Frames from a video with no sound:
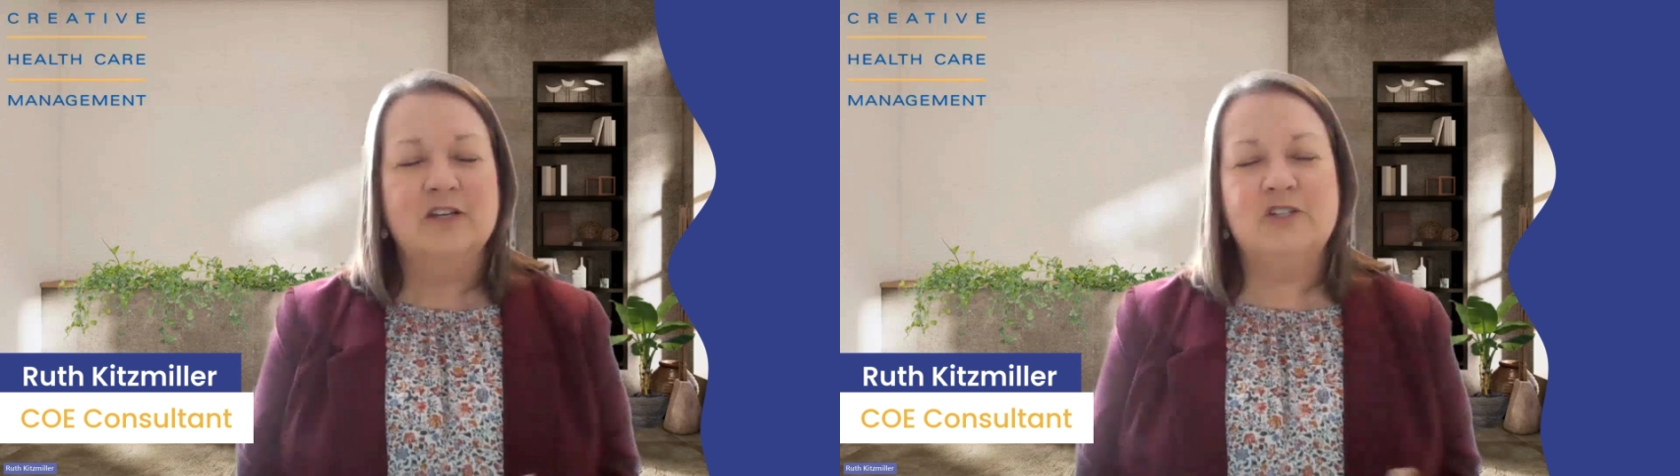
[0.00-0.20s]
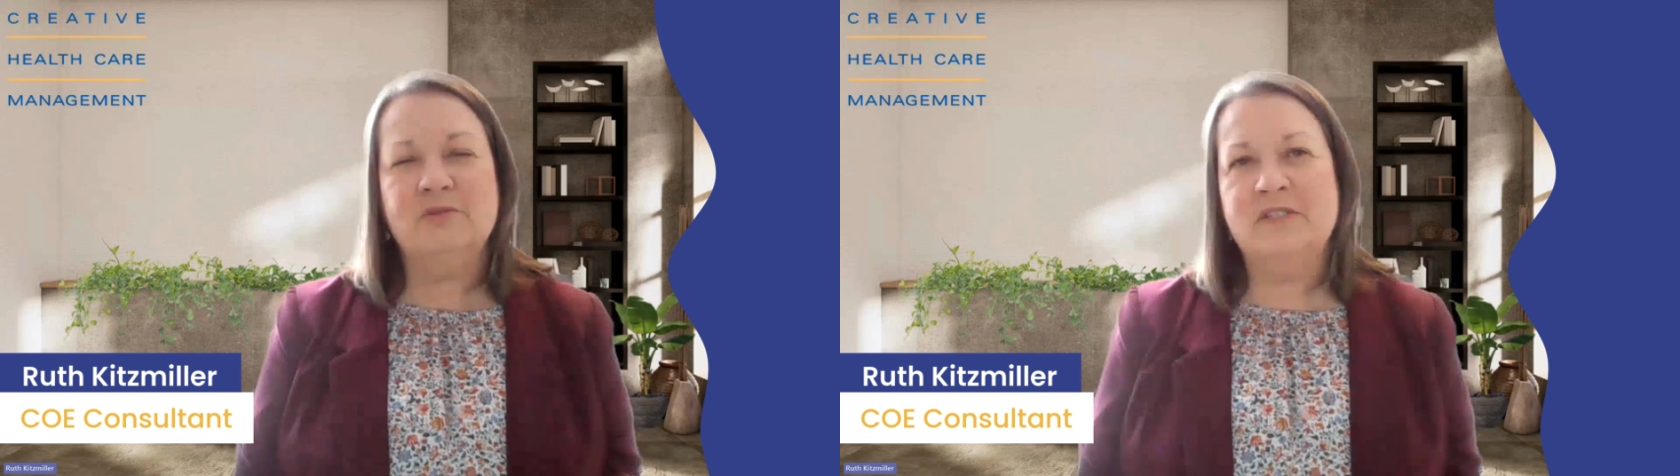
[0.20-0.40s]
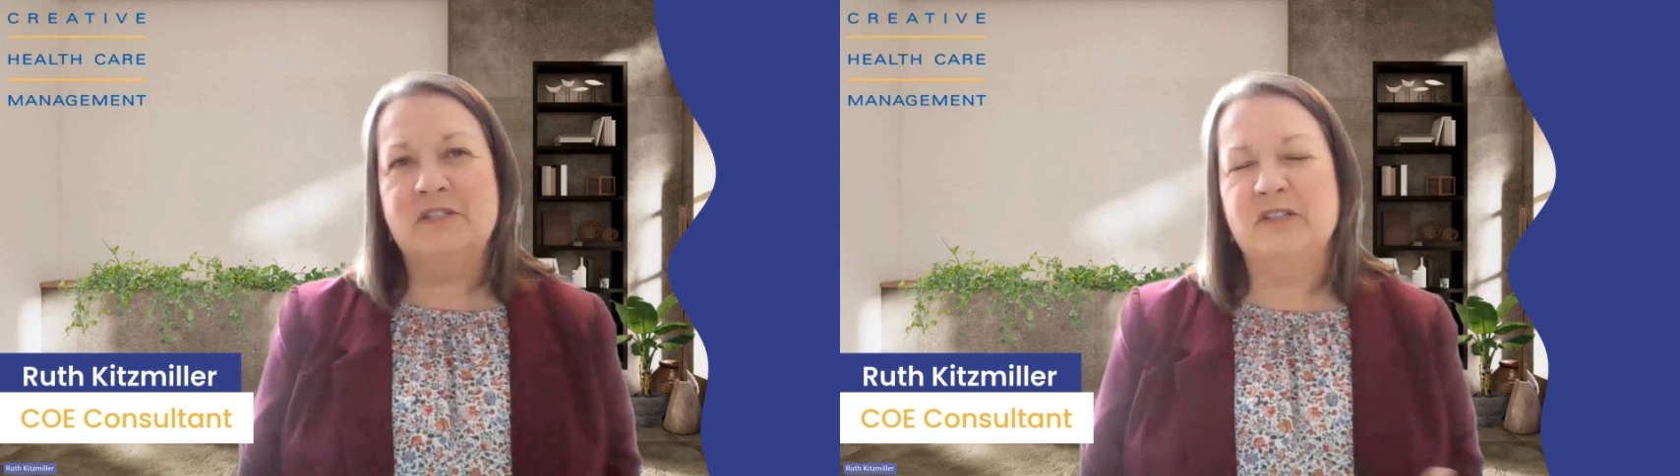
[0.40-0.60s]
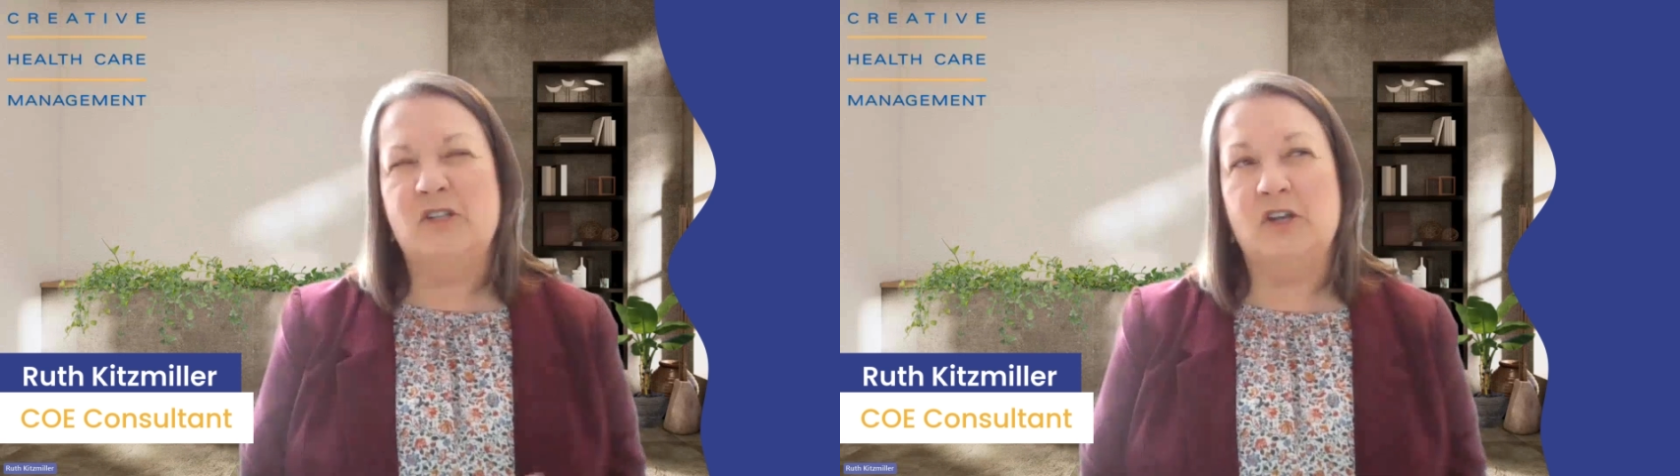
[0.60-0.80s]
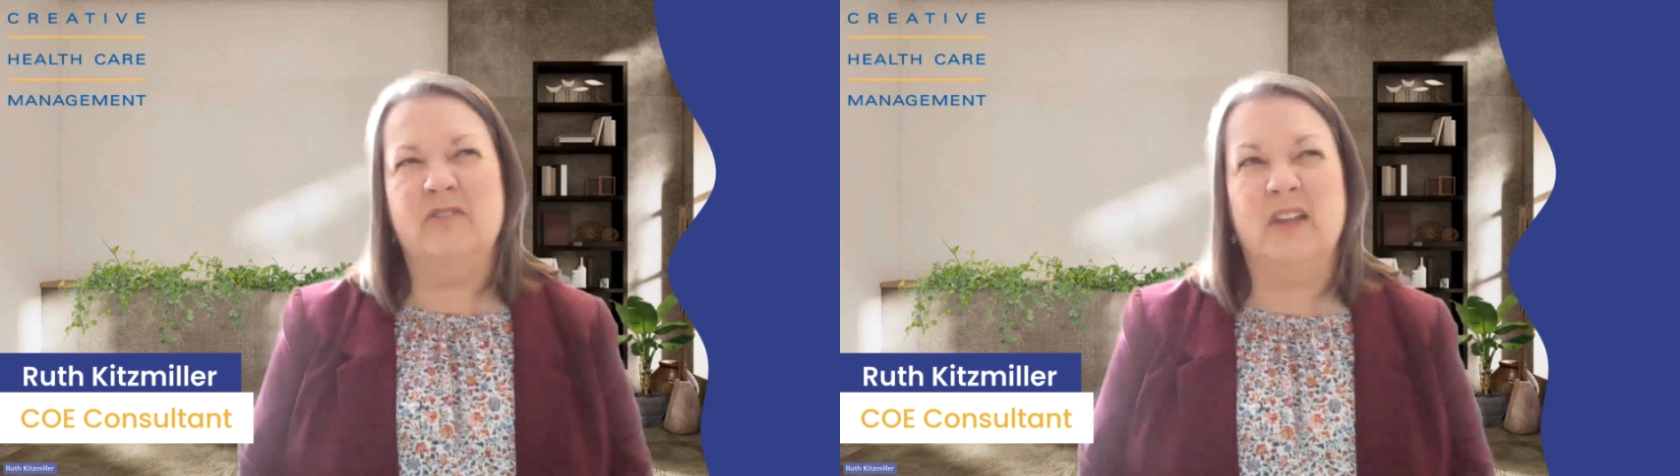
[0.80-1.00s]
And she was the
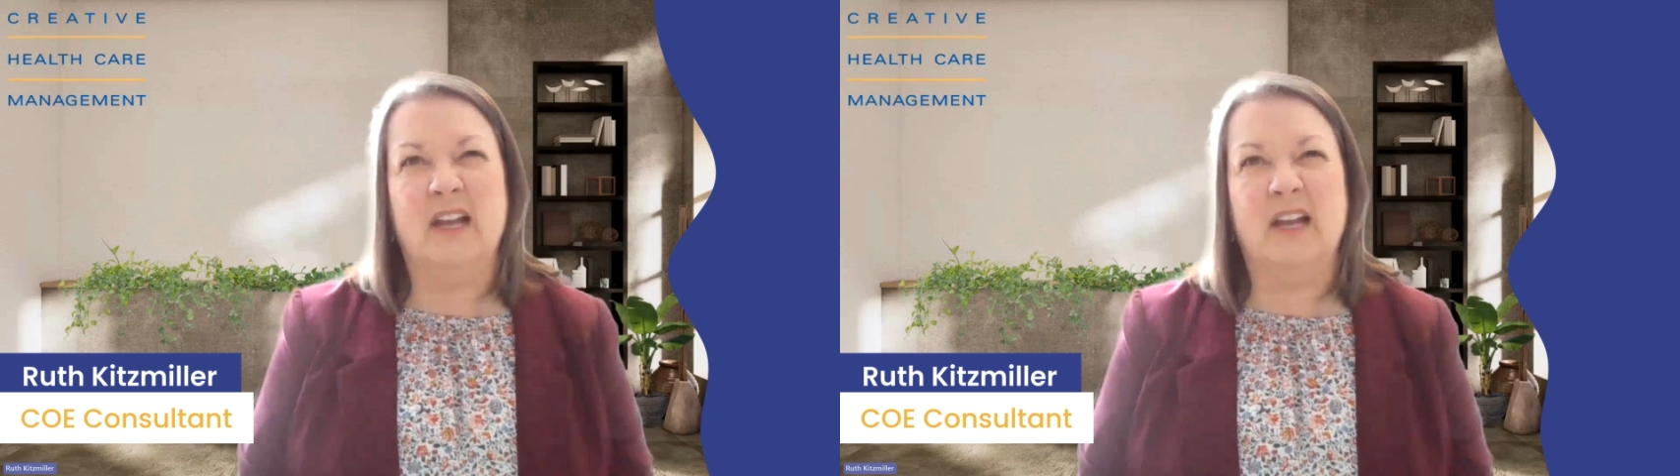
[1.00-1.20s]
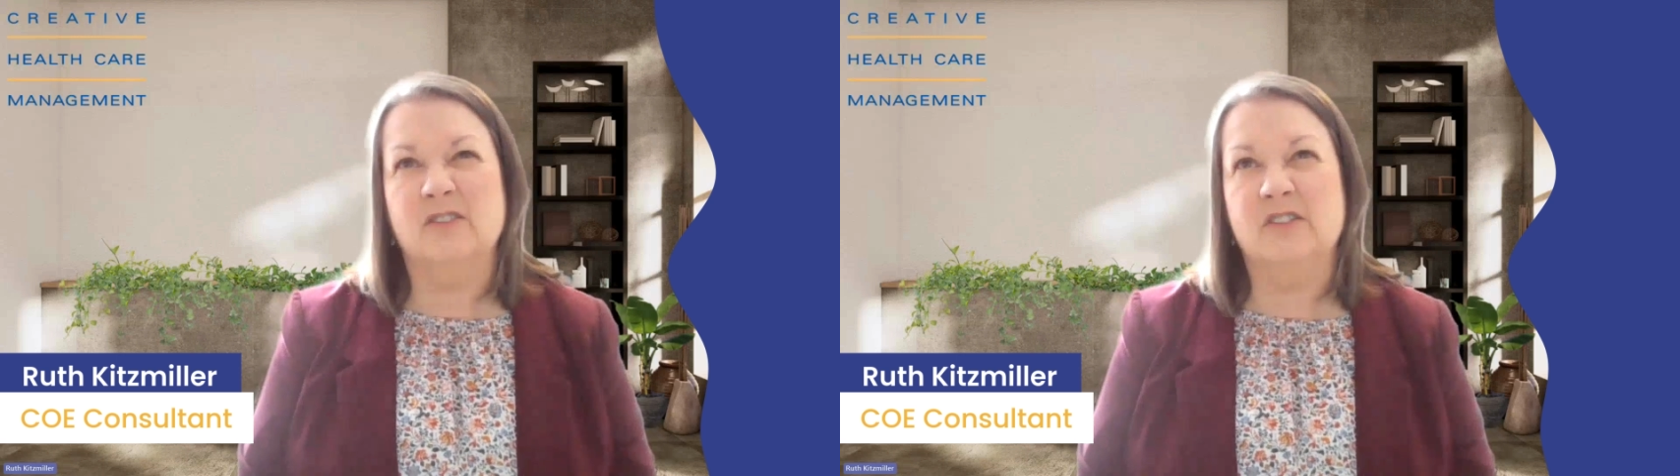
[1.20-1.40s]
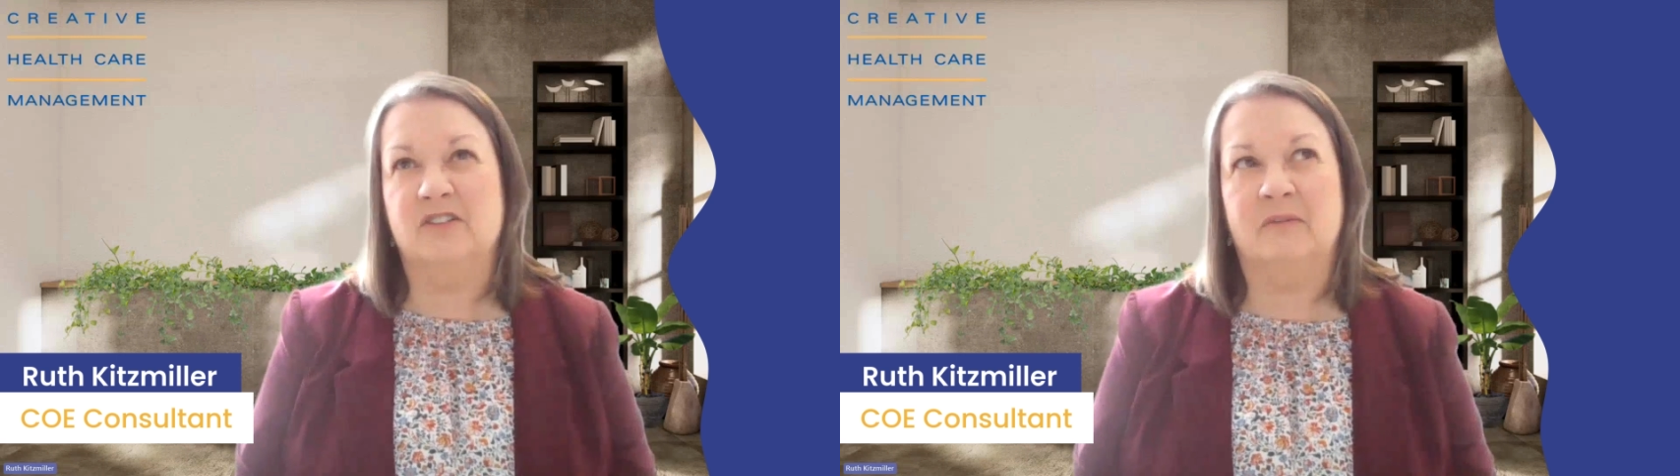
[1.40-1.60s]
chair of the council